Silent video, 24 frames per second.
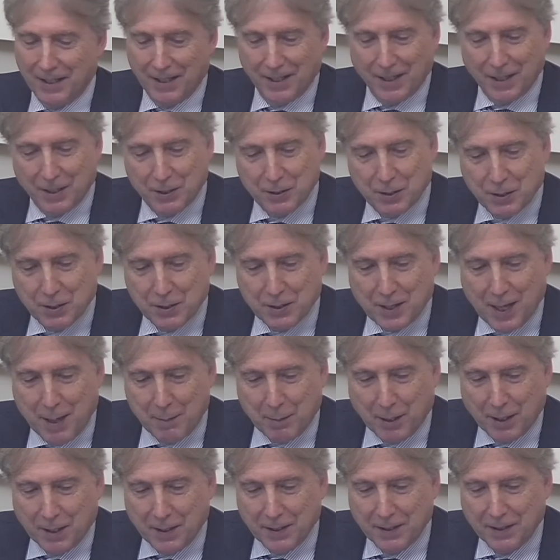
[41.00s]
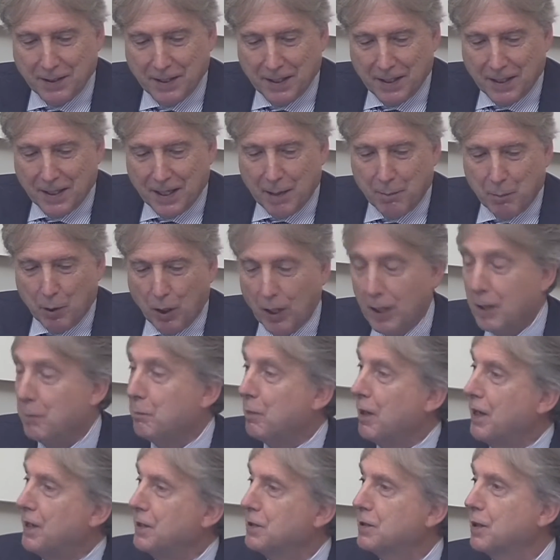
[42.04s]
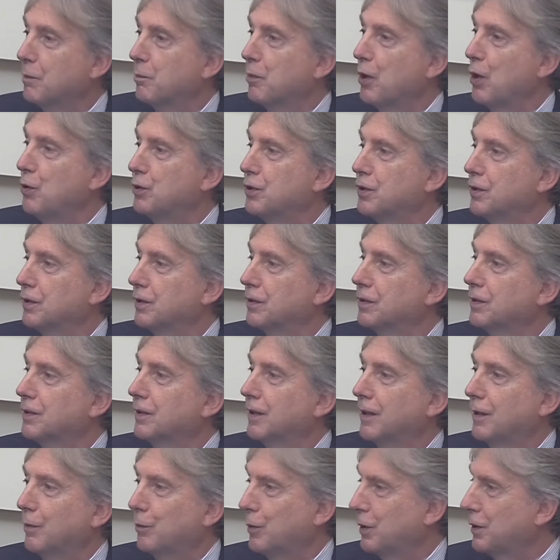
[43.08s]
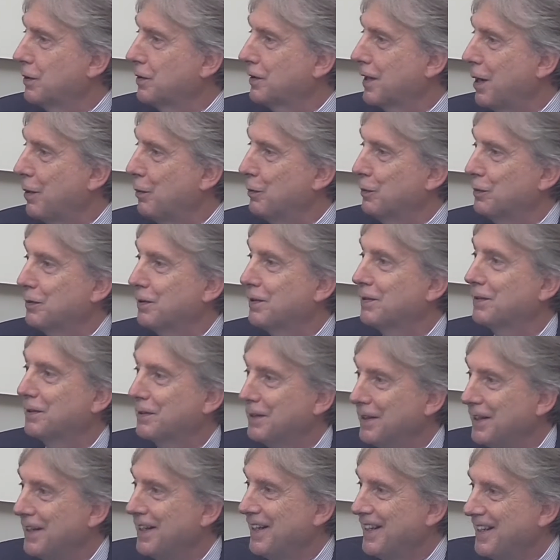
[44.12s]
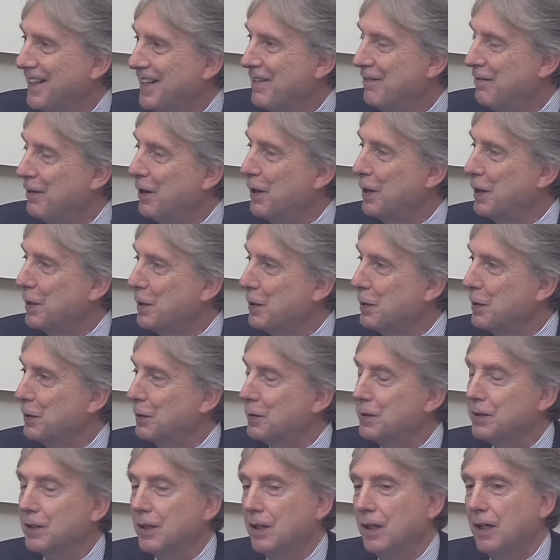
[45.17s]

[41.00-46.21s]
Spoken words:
systemic and market-based approaches, which sounds very good,